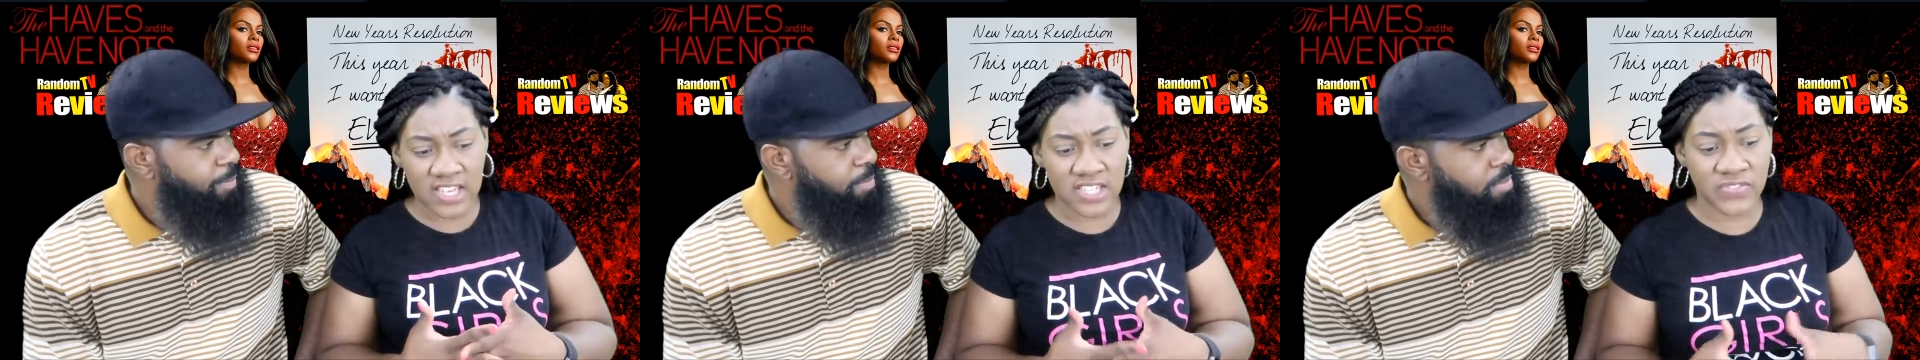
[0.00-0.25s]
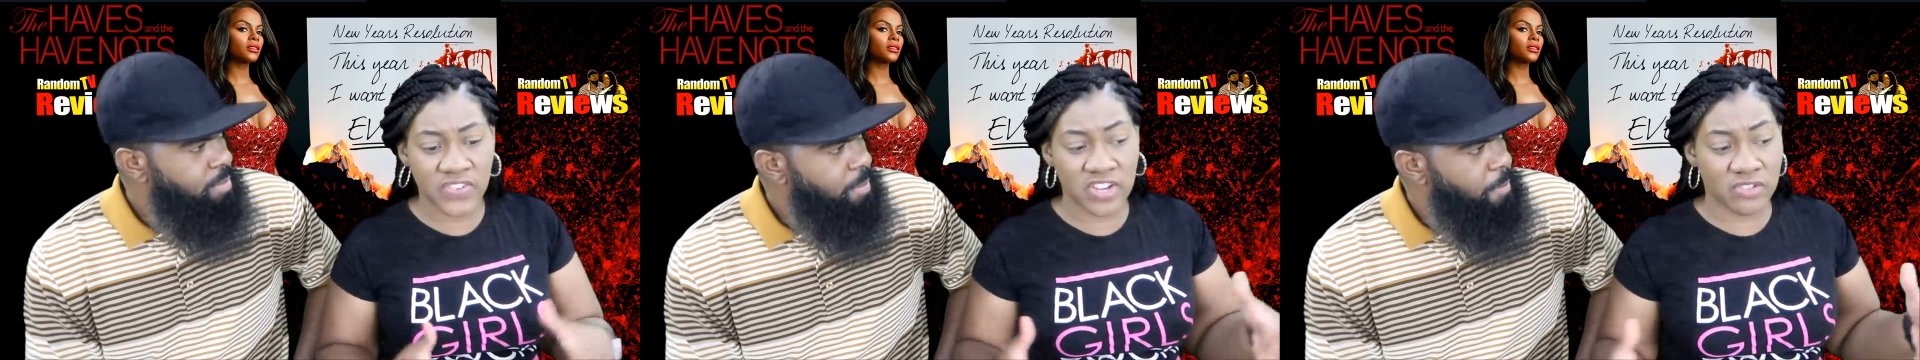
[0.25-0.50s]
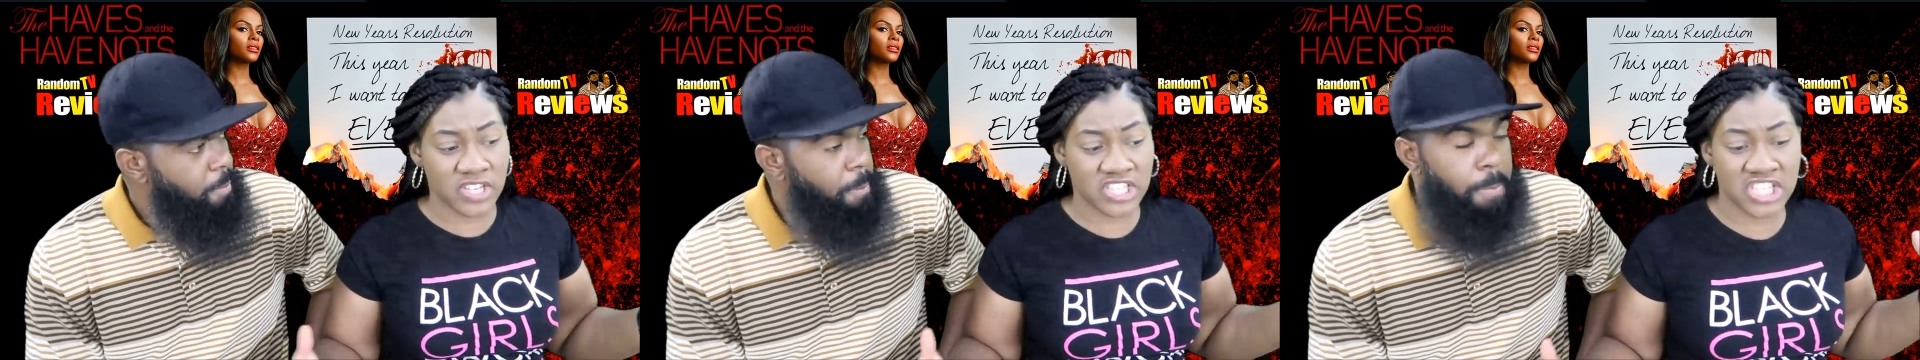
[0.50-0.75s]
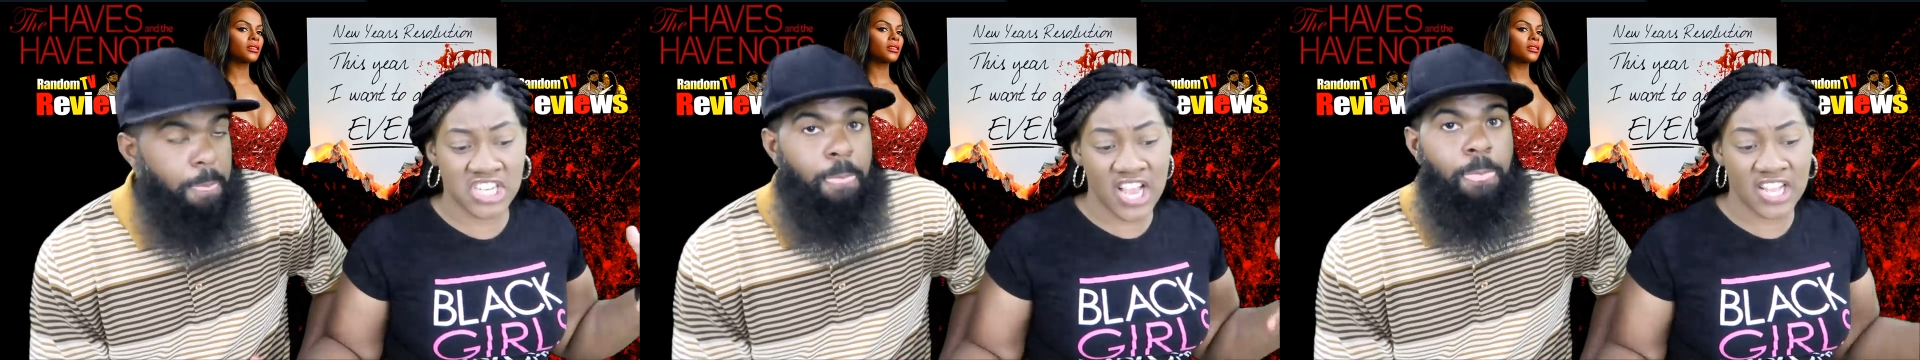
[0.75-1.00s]
Speaker 1: Candace feel that
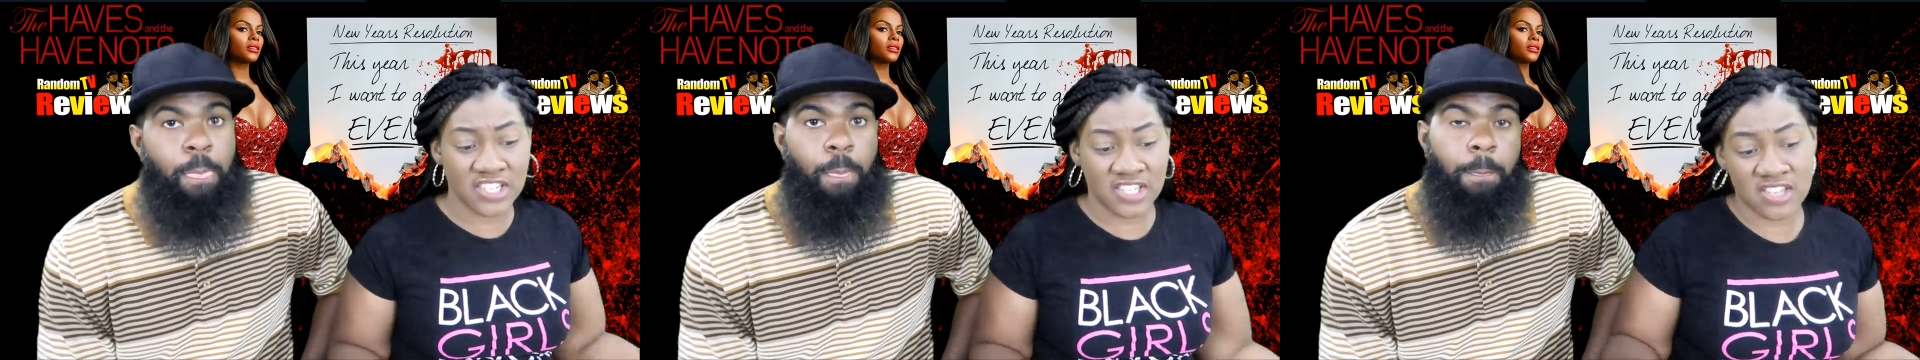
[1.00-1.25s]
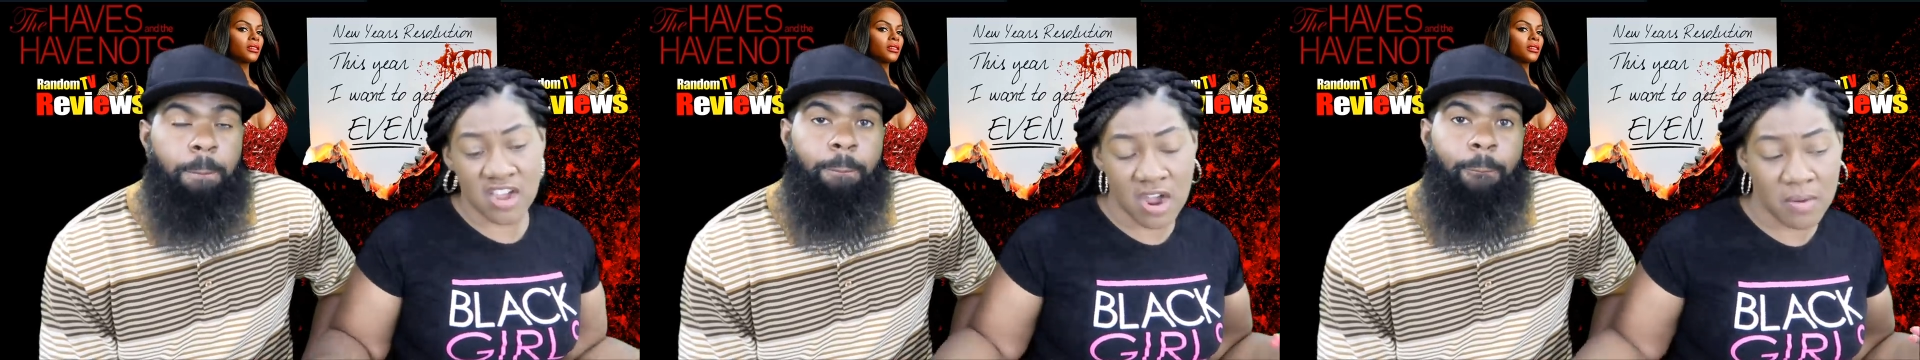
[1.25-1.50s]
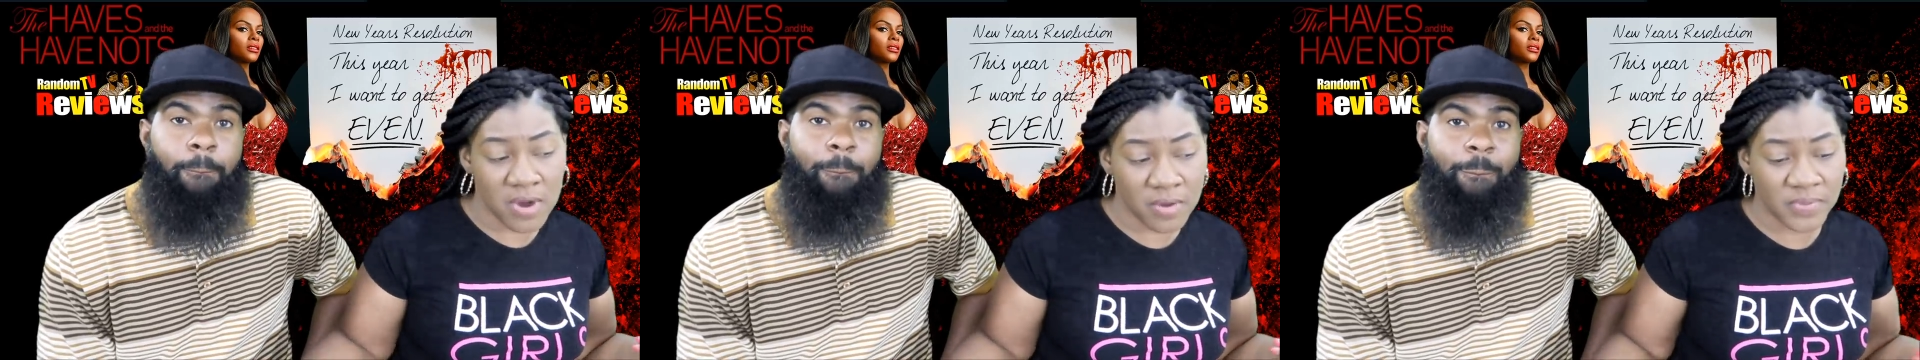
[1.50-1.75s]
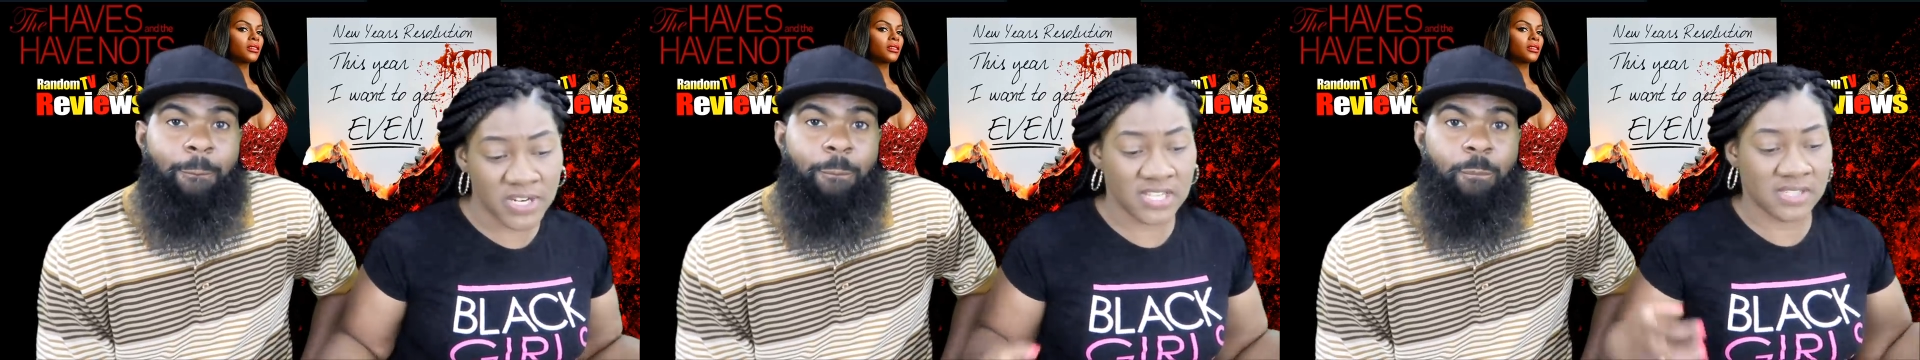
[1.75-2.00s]
she got this come
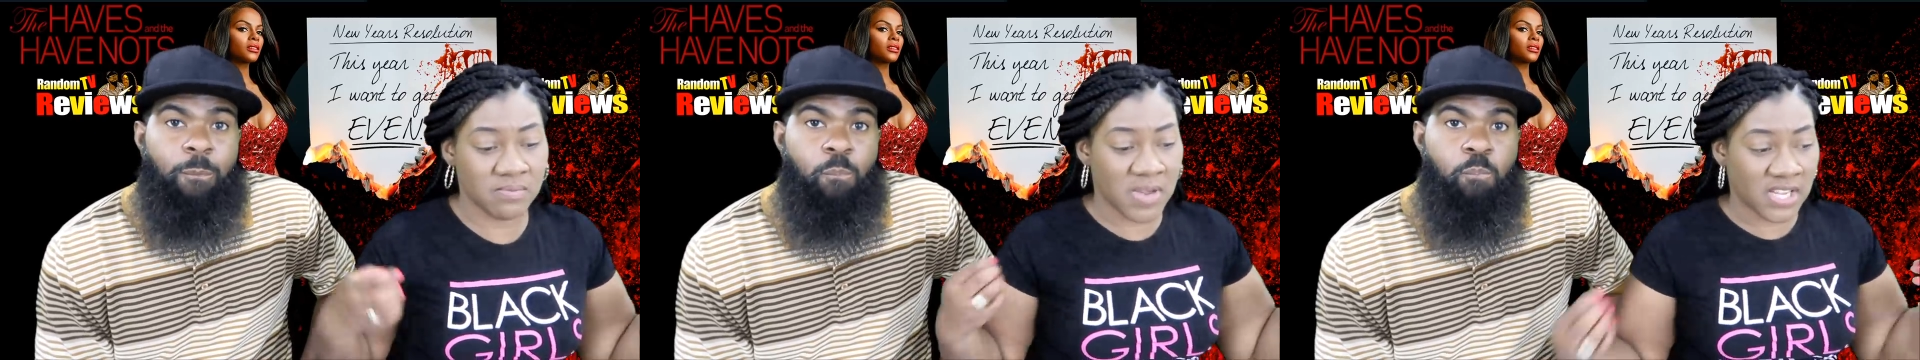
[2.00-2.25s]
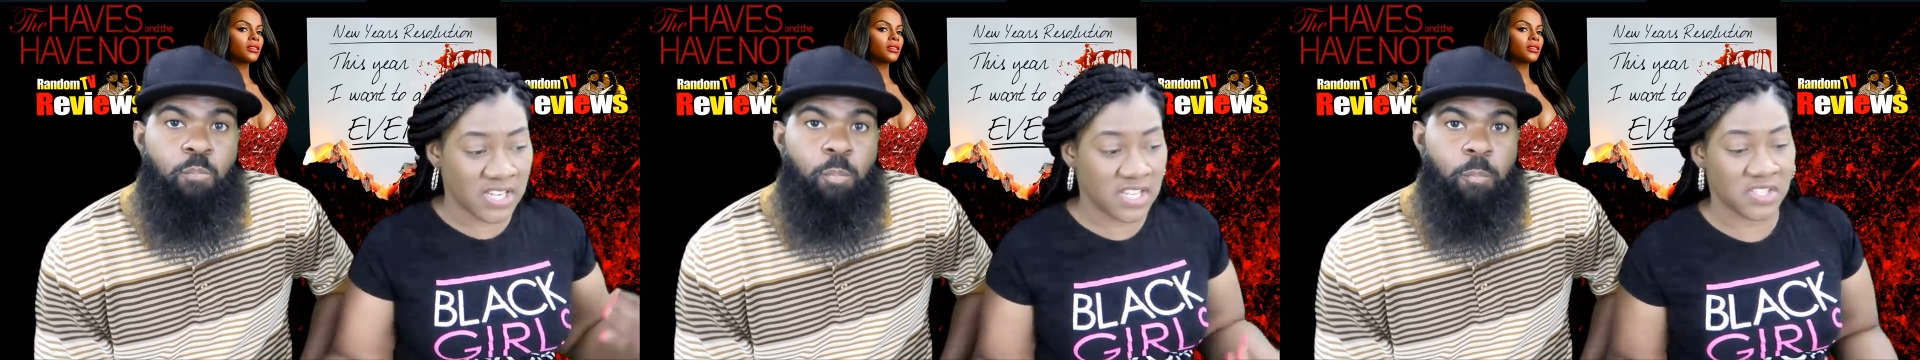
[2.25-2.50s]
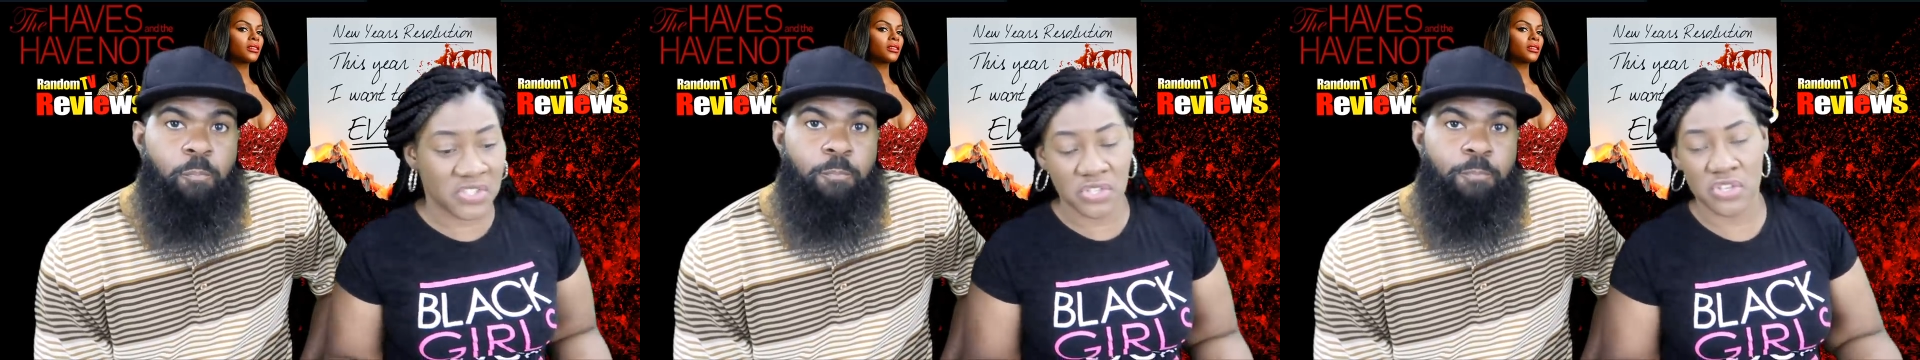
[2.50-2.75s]
up and this money is